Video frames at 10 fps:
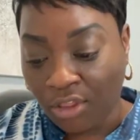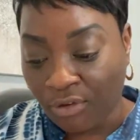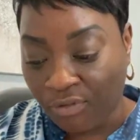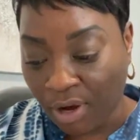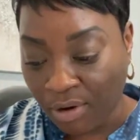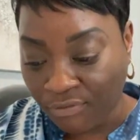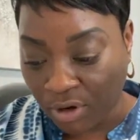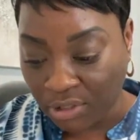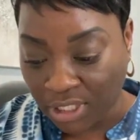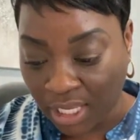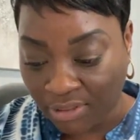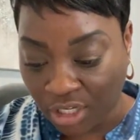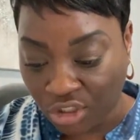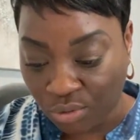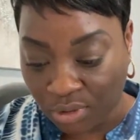The very first thing
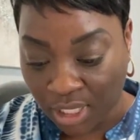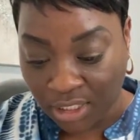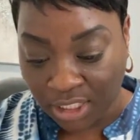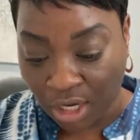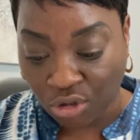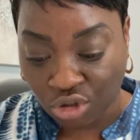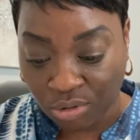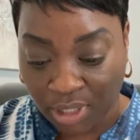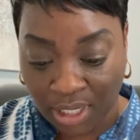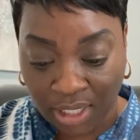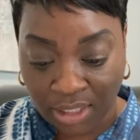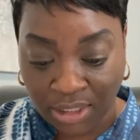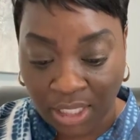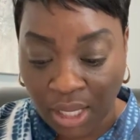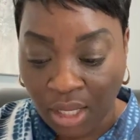that it tells you
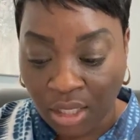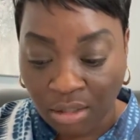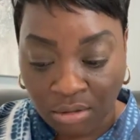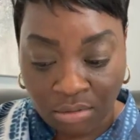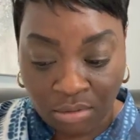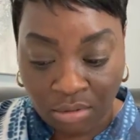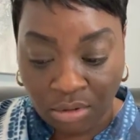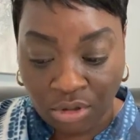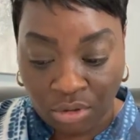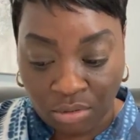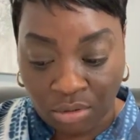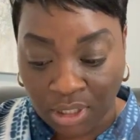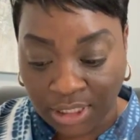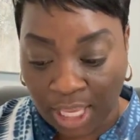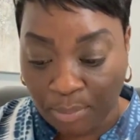is
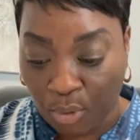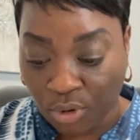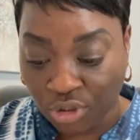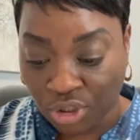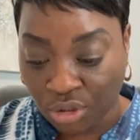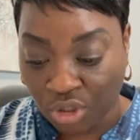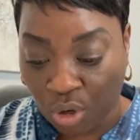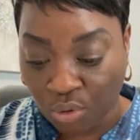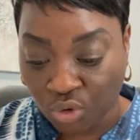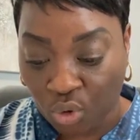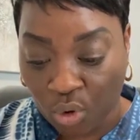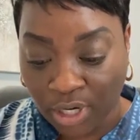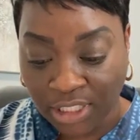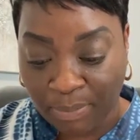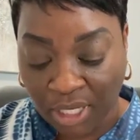the state portion total score
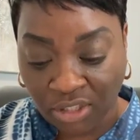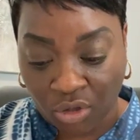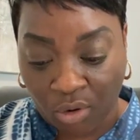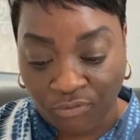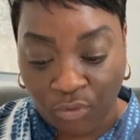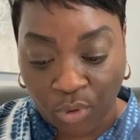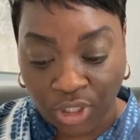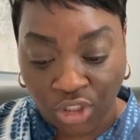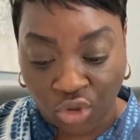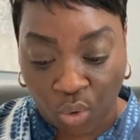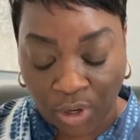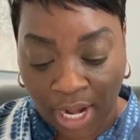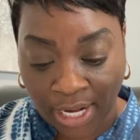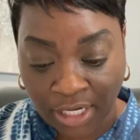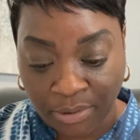is based on 40 scored
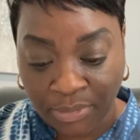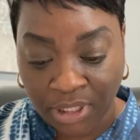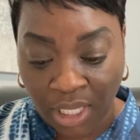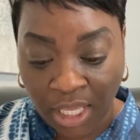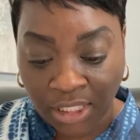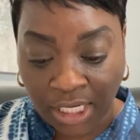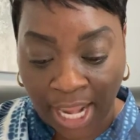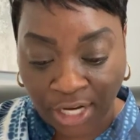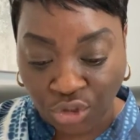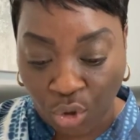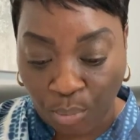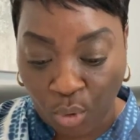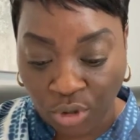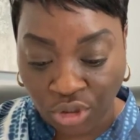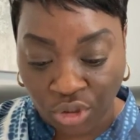items. The national
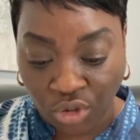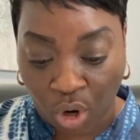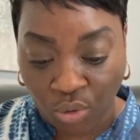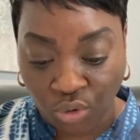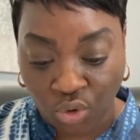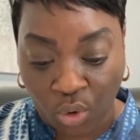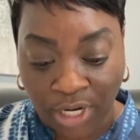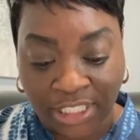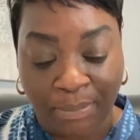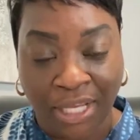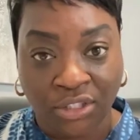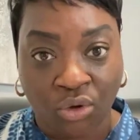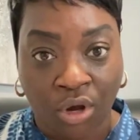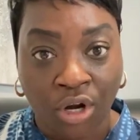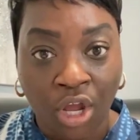portion total score is
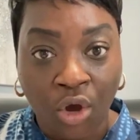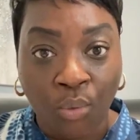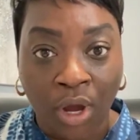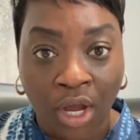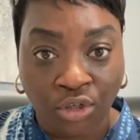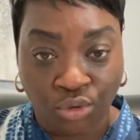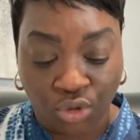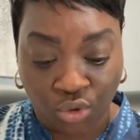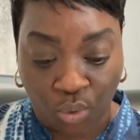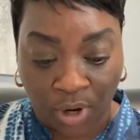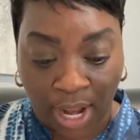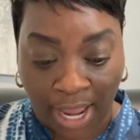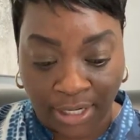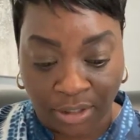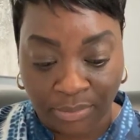based on 100 scored
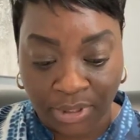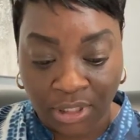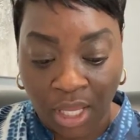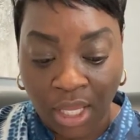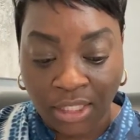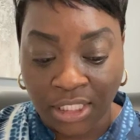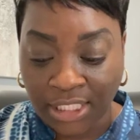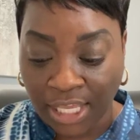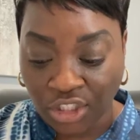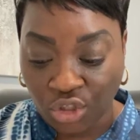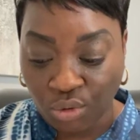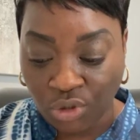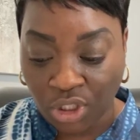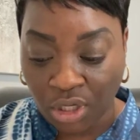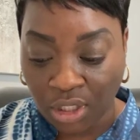items. The test
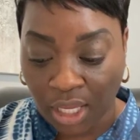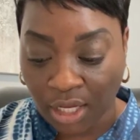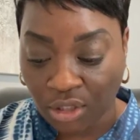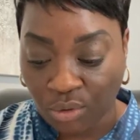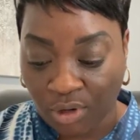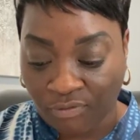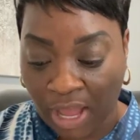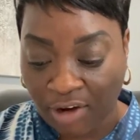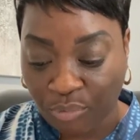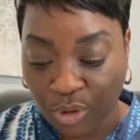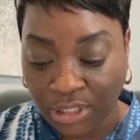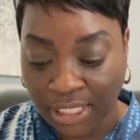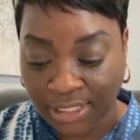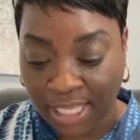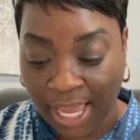you took included 5
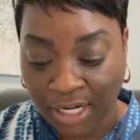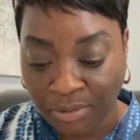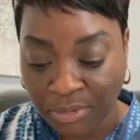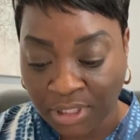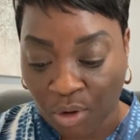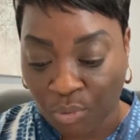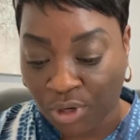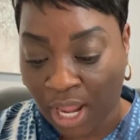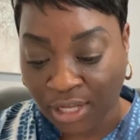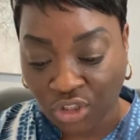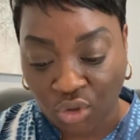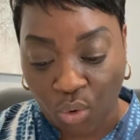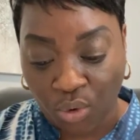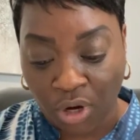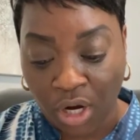pretest items that were not
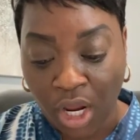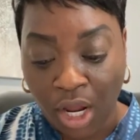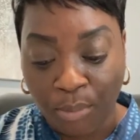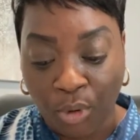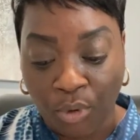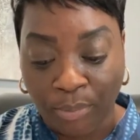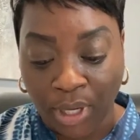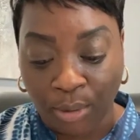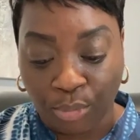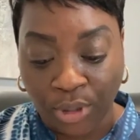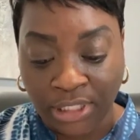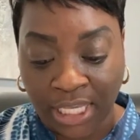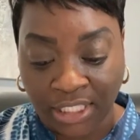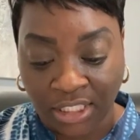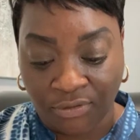scored, but were being
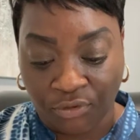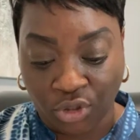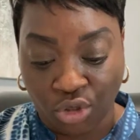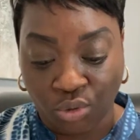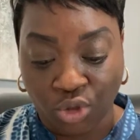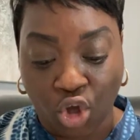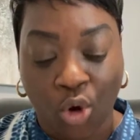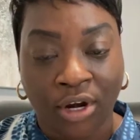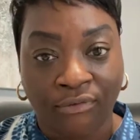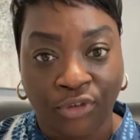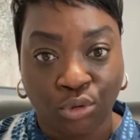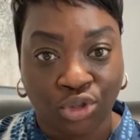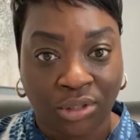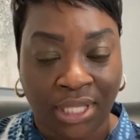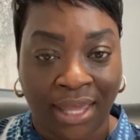pre-tested for use on a
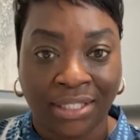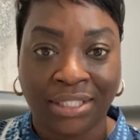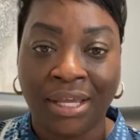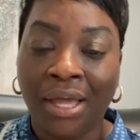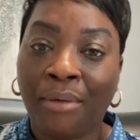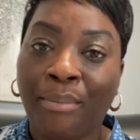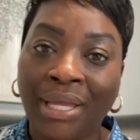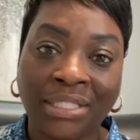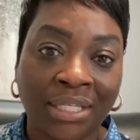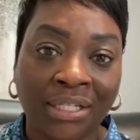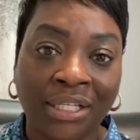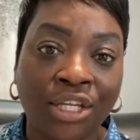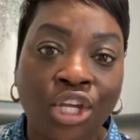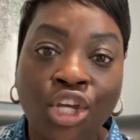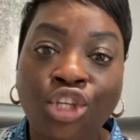future test.
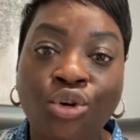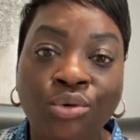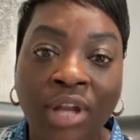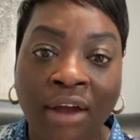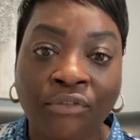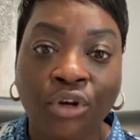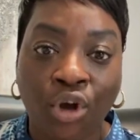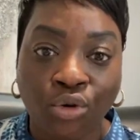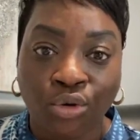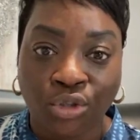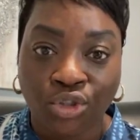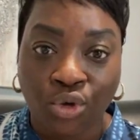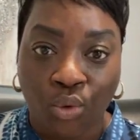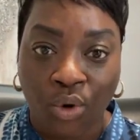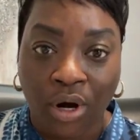Basically, you'll never know your
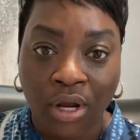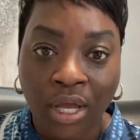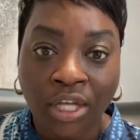score.